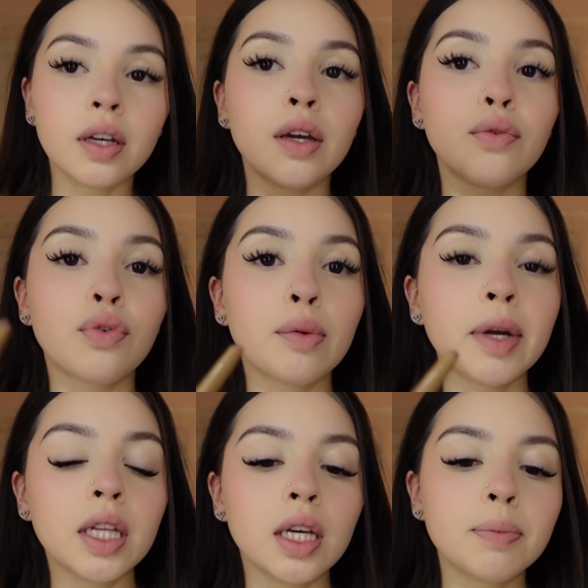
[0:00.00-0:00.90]
And for
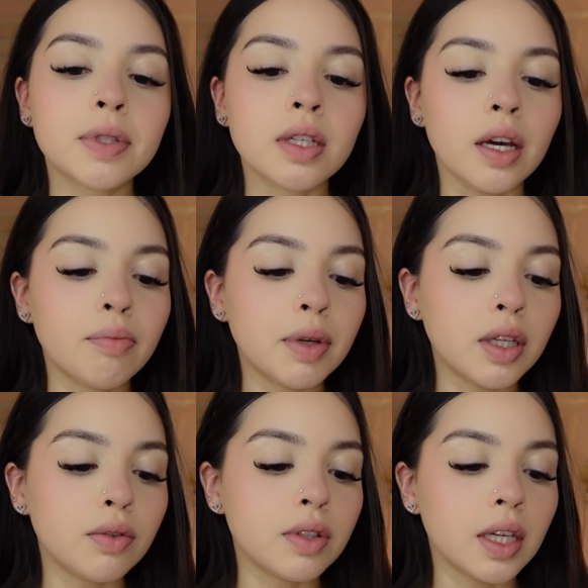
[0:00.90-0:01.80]
my lips, I've been
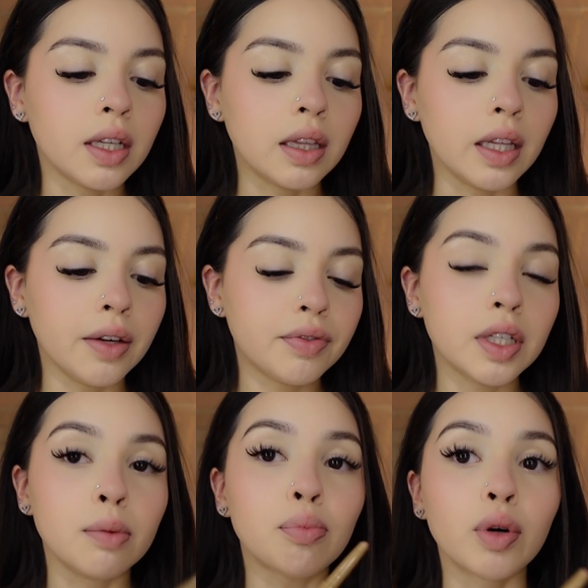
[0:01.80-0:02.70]
using Lift
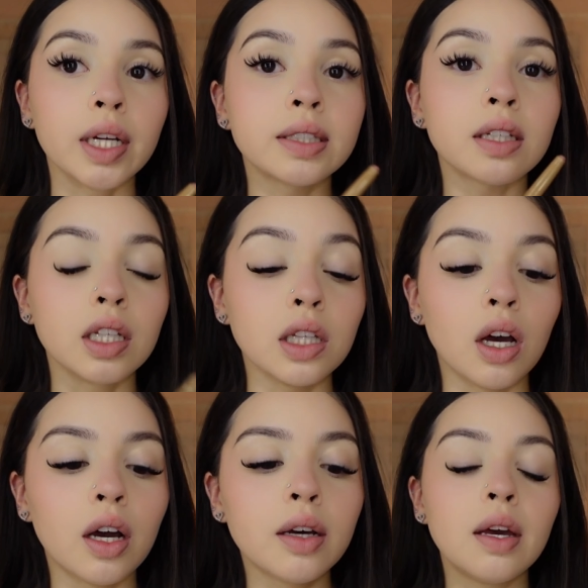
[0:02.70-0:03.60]
and Press a
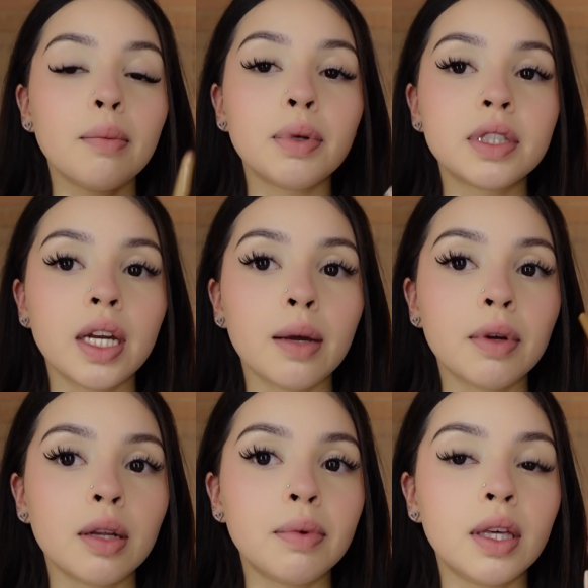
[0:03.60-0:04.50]
lot, but today I'm
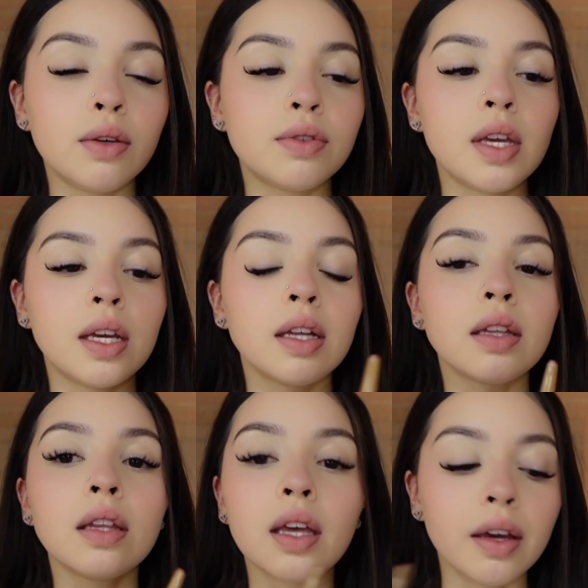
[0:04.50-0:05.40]
going to be using
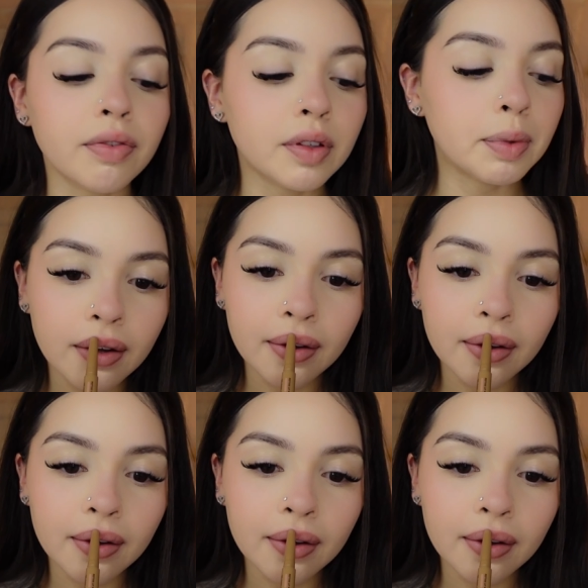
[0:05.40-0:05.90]
Lift.